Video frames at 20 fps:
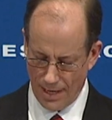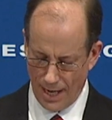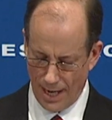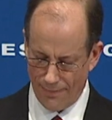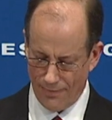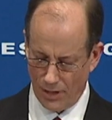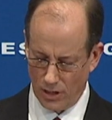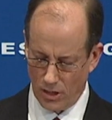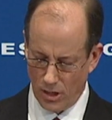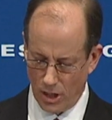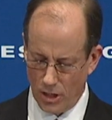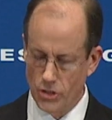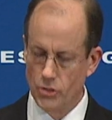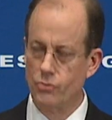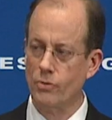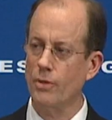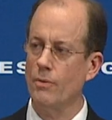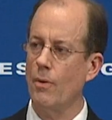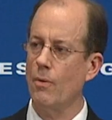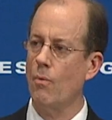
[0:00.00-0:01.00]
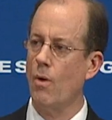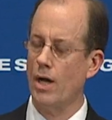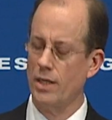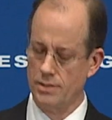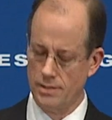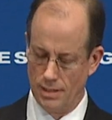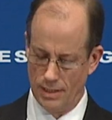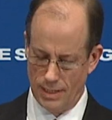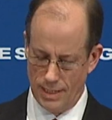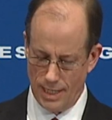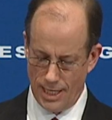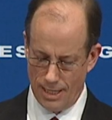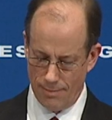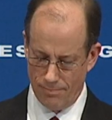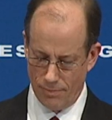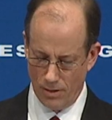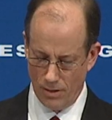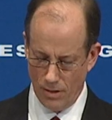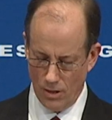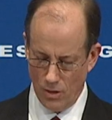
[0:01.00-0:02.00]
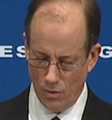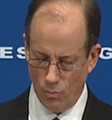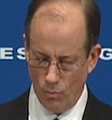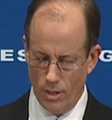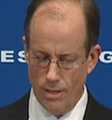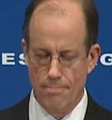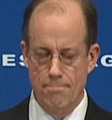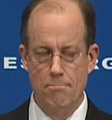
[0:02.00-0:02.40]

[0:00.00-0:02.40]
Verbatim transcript: and the country we want to keep, we